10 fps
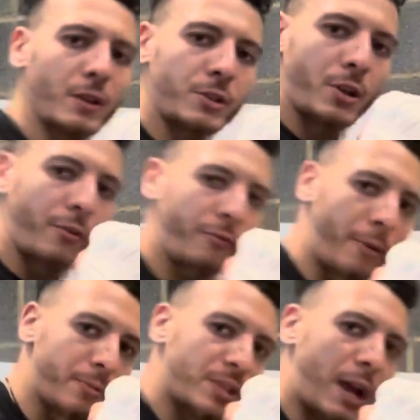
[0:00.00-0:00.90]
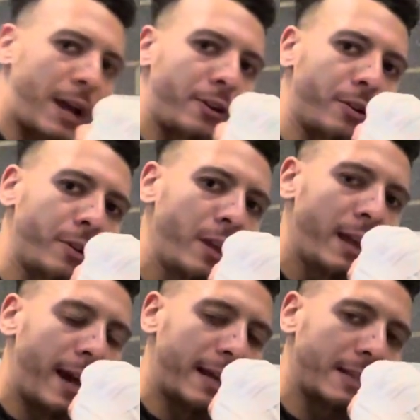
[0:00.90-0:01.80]
So from side on,
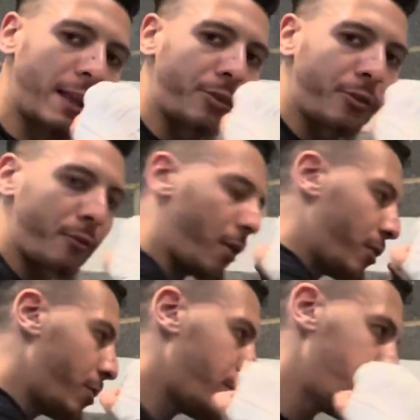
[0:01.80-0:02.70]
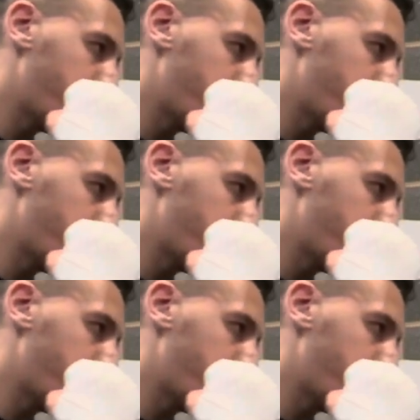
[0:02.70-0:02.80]
as I throw,